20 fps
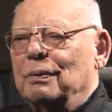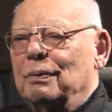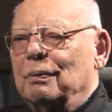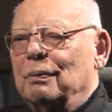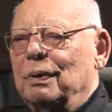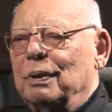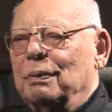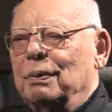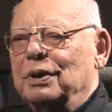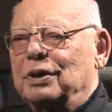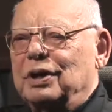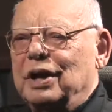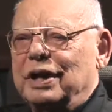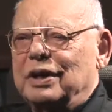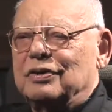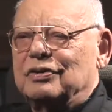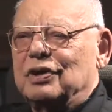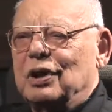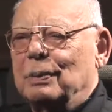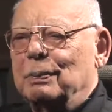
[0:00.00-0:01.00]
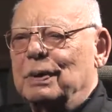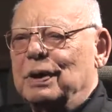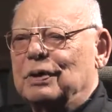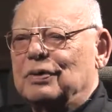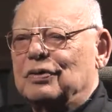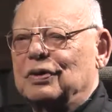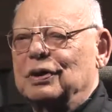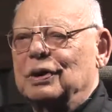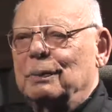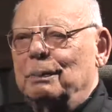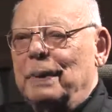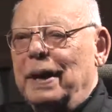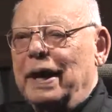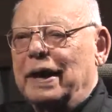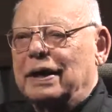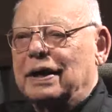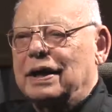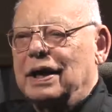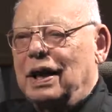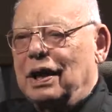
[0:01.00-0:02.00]
We would take subjects in the
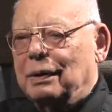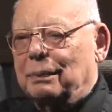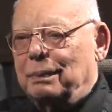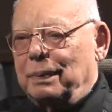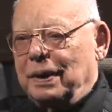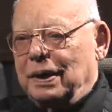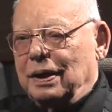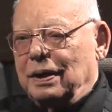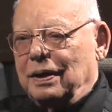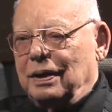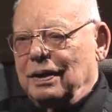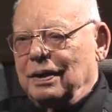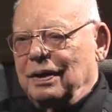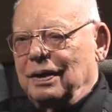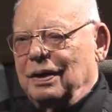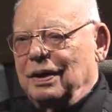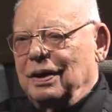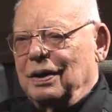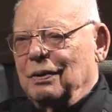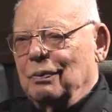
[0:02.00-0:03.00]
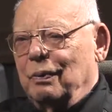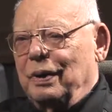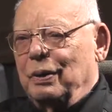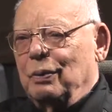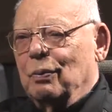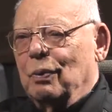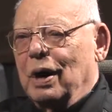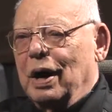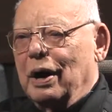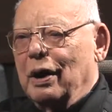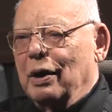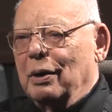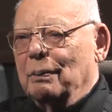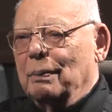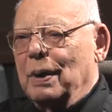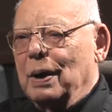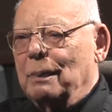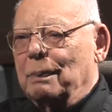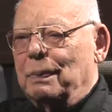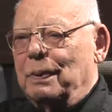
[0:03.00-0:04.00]
back cockpit, we'd wire
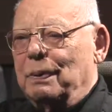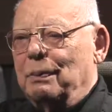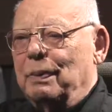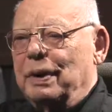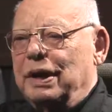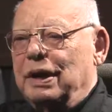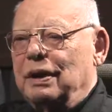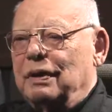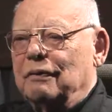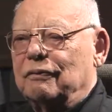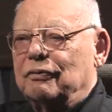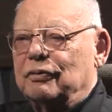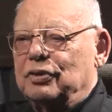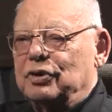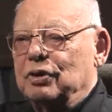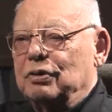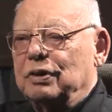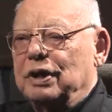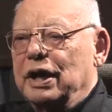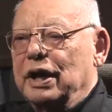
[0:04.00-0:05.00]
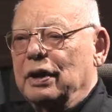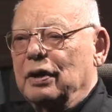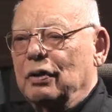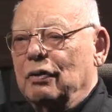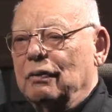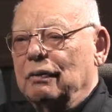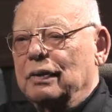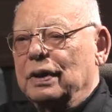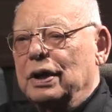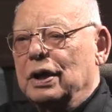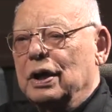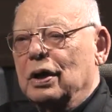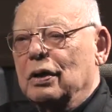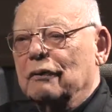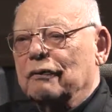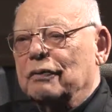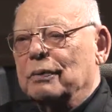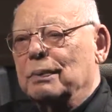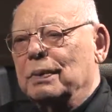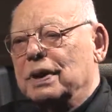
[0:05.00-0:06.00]
them up, and we'd shoot down over the
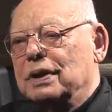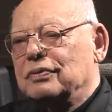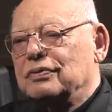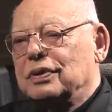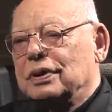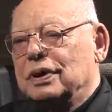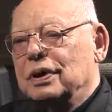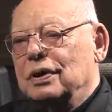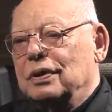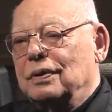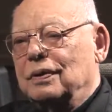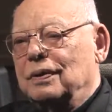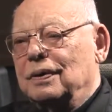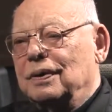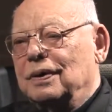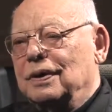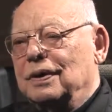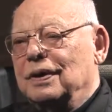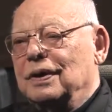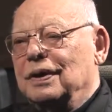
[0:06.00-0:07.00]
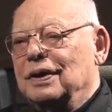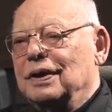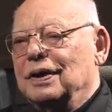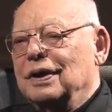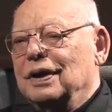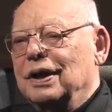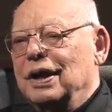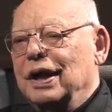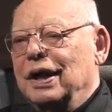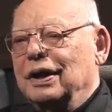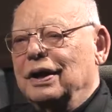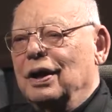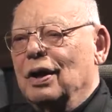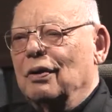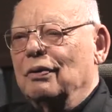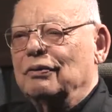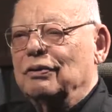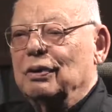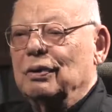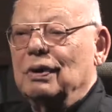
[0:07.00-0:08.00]
Gulf of Mexico and
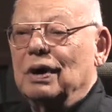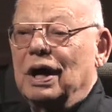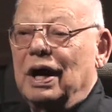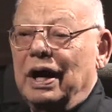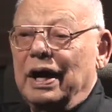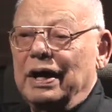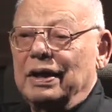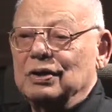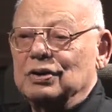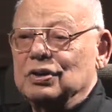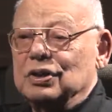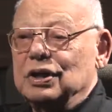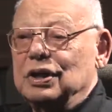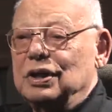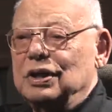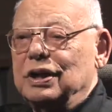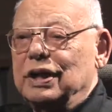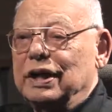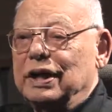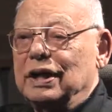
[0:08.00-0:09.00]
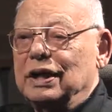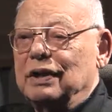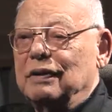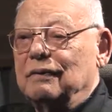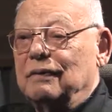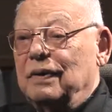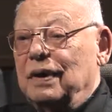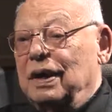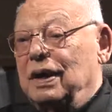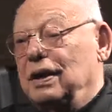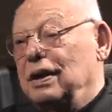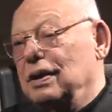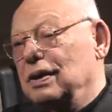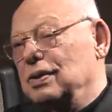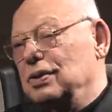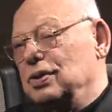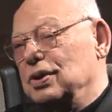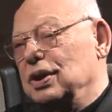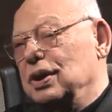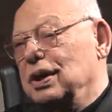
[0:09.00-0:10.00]
go through a high G, negative
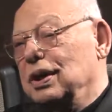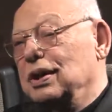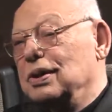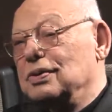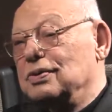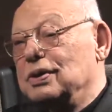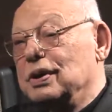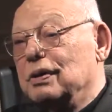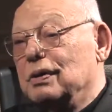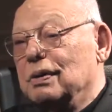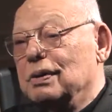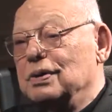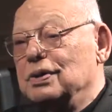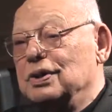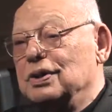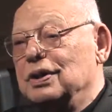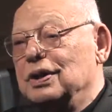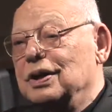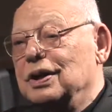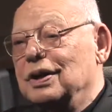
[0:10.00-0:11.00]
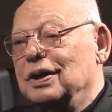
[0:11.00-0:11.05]
G, and 0 G.